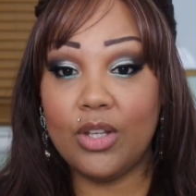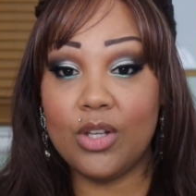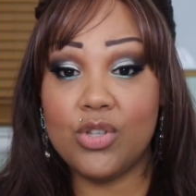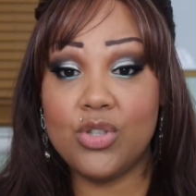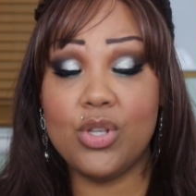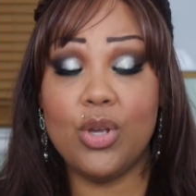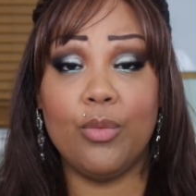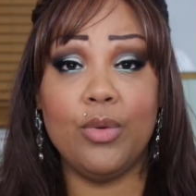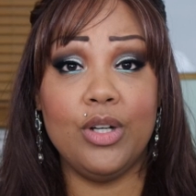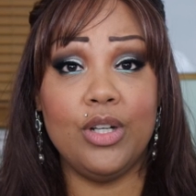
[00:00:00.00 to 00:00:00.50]

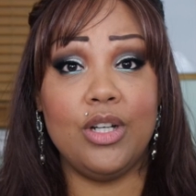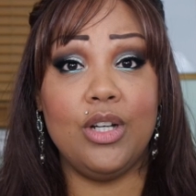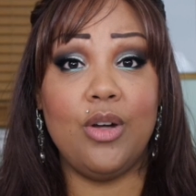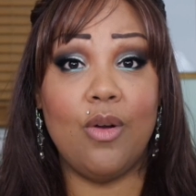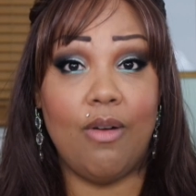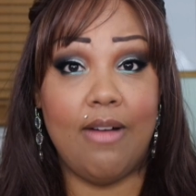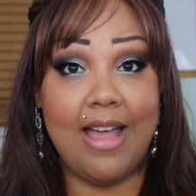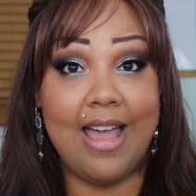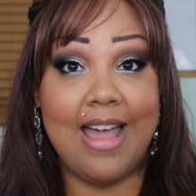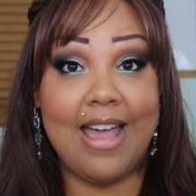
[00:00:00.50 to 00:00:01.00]
So we're gonna
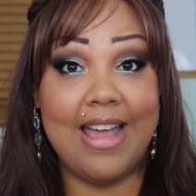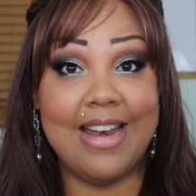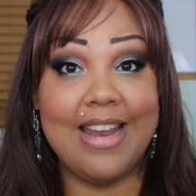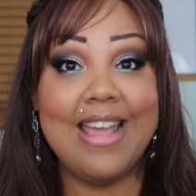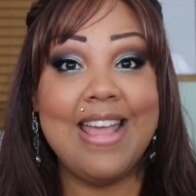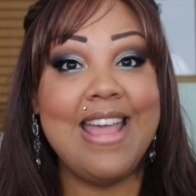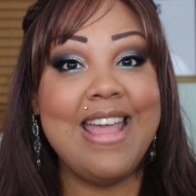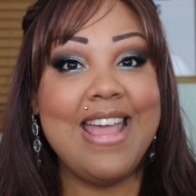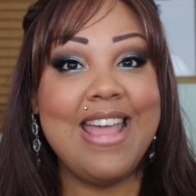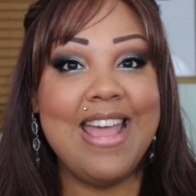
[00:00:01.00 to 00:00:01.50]
go
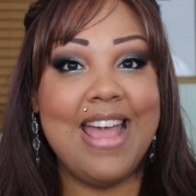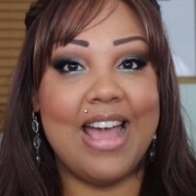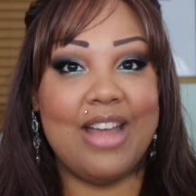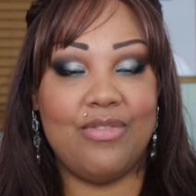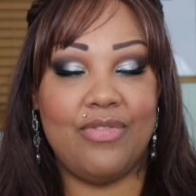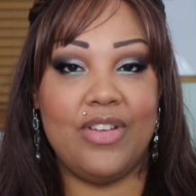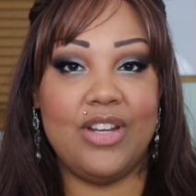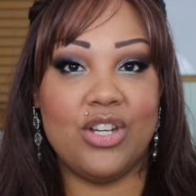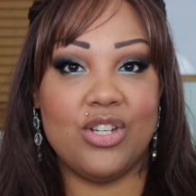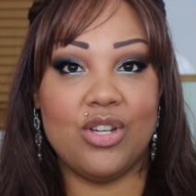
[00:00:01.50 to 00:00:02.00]
ahead
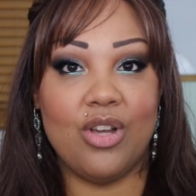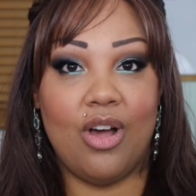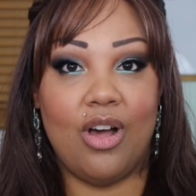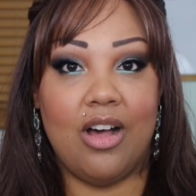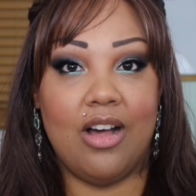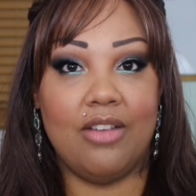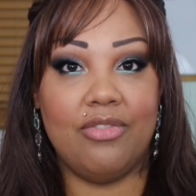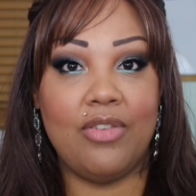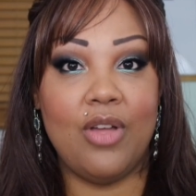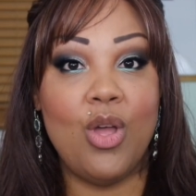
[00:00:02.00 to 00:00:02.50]
and finish
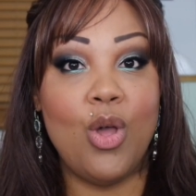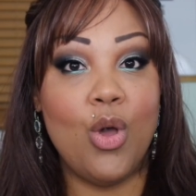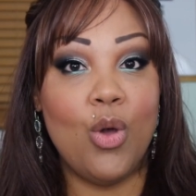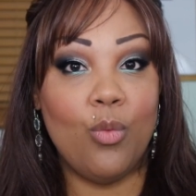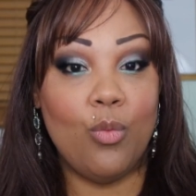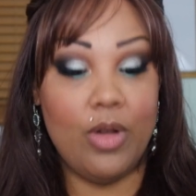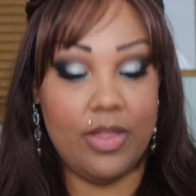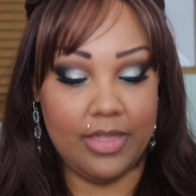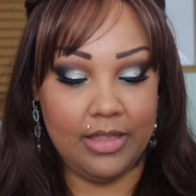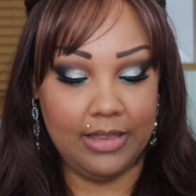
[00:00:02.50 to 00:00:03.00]
off
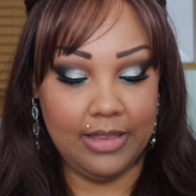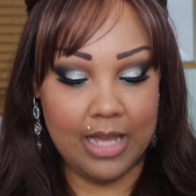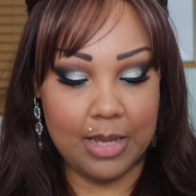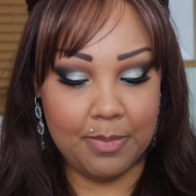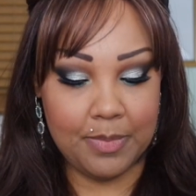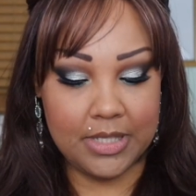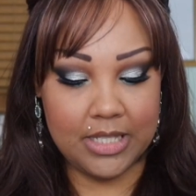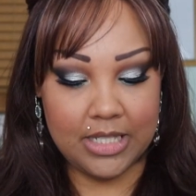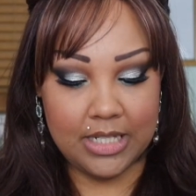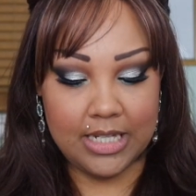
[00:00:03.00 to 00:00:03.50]
with
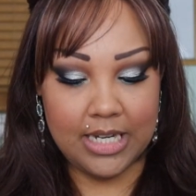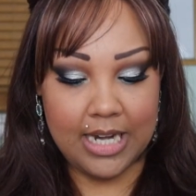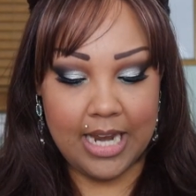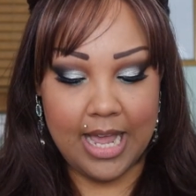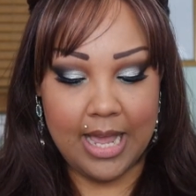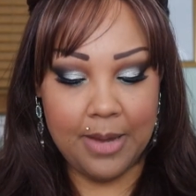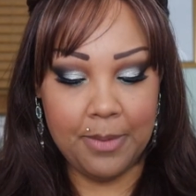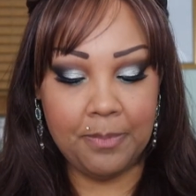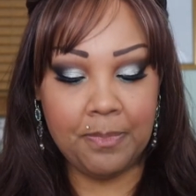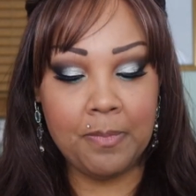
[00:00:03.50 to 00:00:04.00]
lips
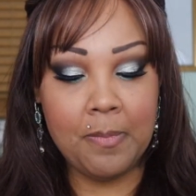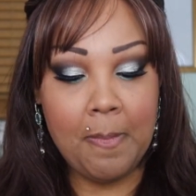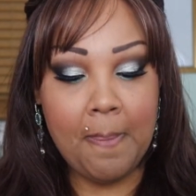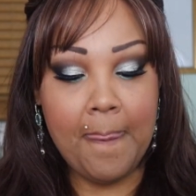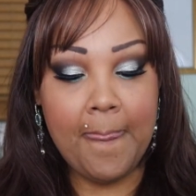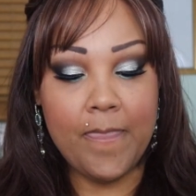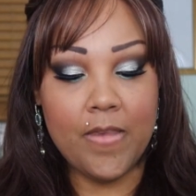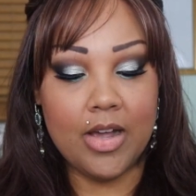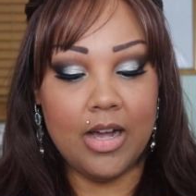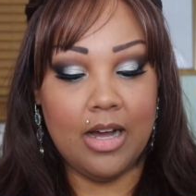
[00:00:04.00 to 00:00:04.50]
today.
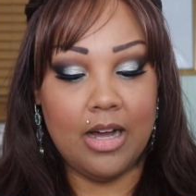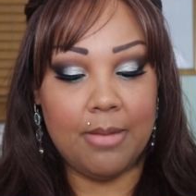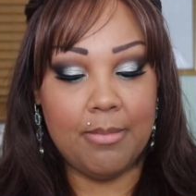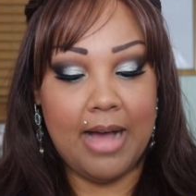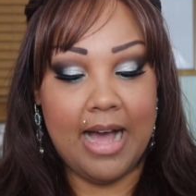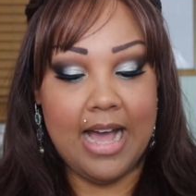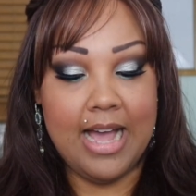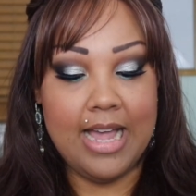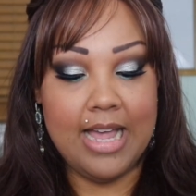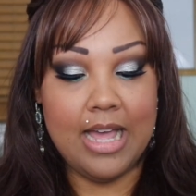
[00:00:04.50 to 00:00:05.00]

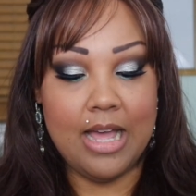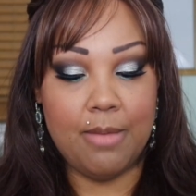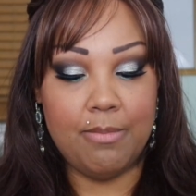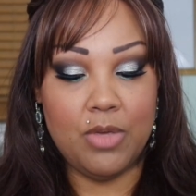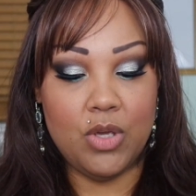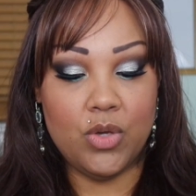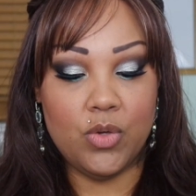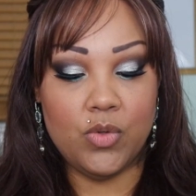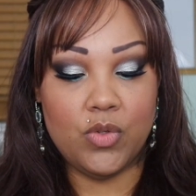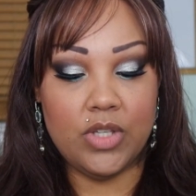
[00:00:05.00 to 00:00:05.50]
I
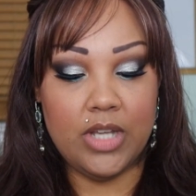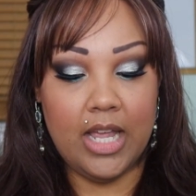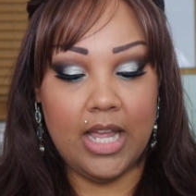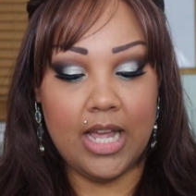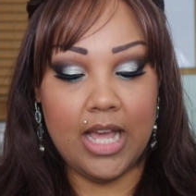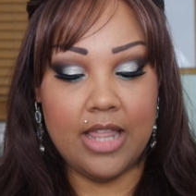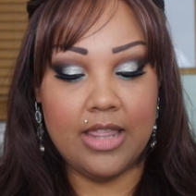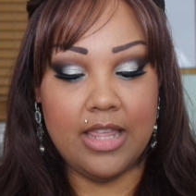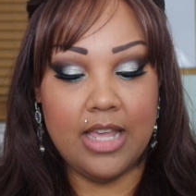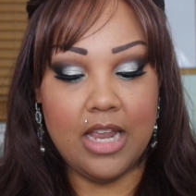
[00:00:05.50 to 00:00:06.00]
am
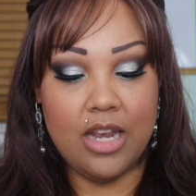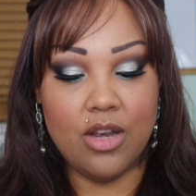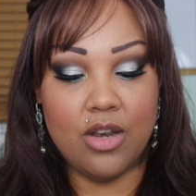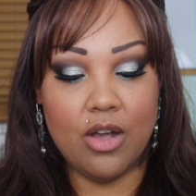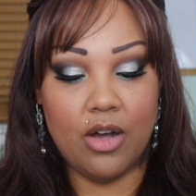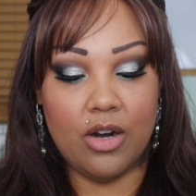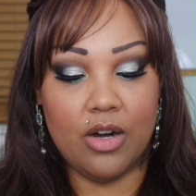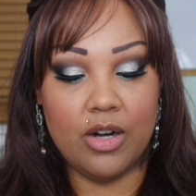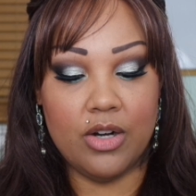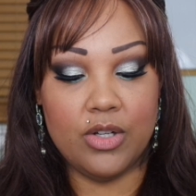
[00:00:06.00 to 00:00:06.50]
using the
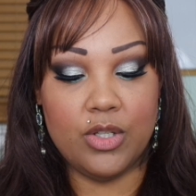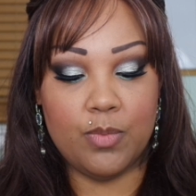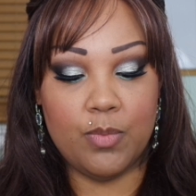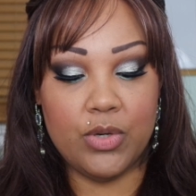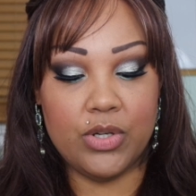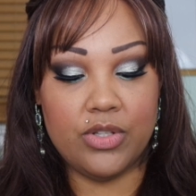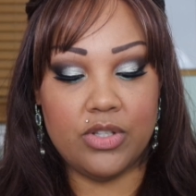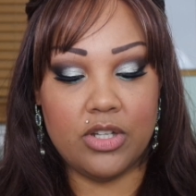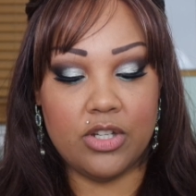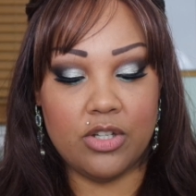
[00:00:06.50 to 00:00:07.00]
NARS